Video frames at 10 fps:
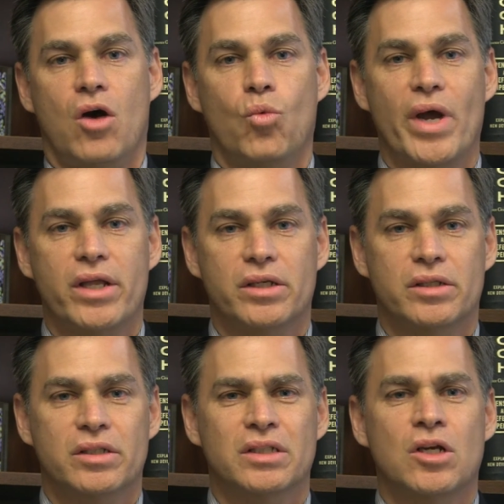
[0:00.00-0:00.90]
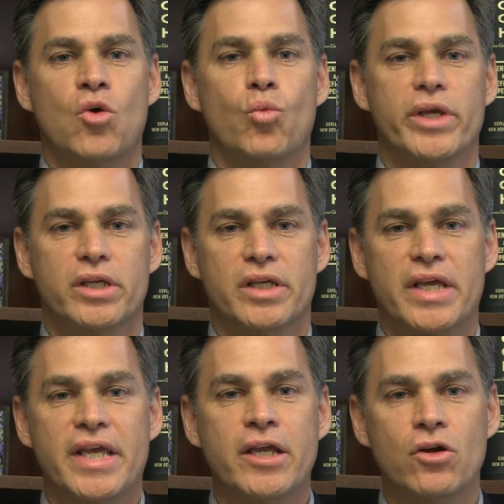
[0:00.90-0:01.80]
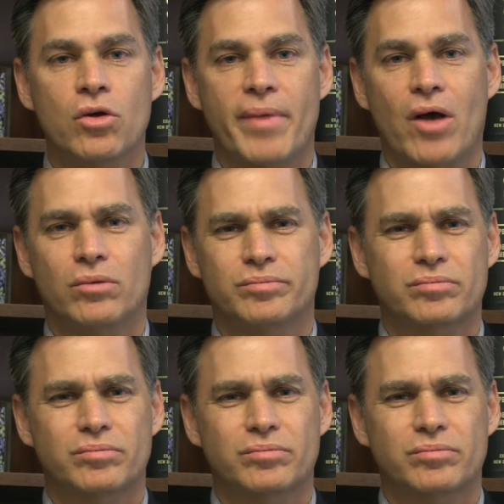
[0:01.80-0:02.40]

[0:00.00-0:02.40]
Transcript: When we hear about